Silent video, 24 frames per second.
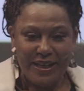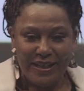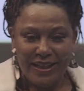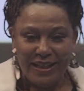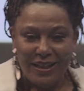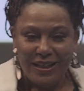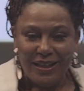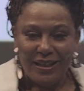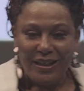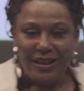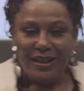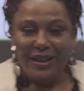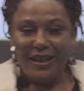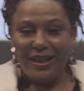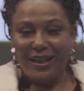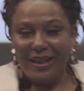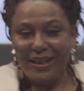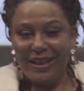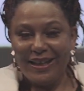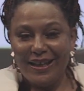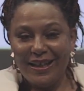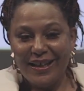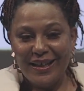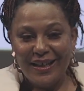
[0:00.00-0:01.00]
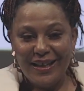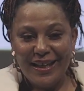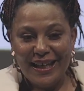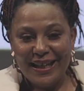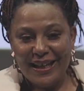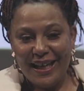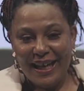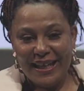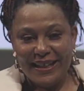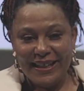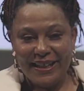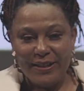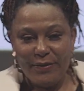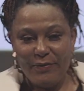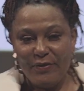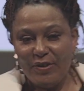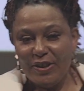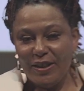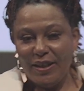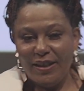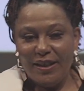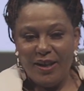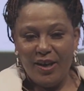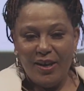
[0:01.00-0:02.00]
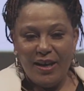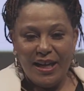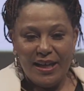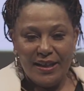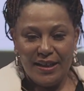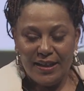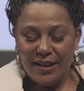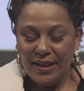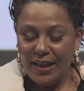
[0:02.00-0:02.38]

when I lived on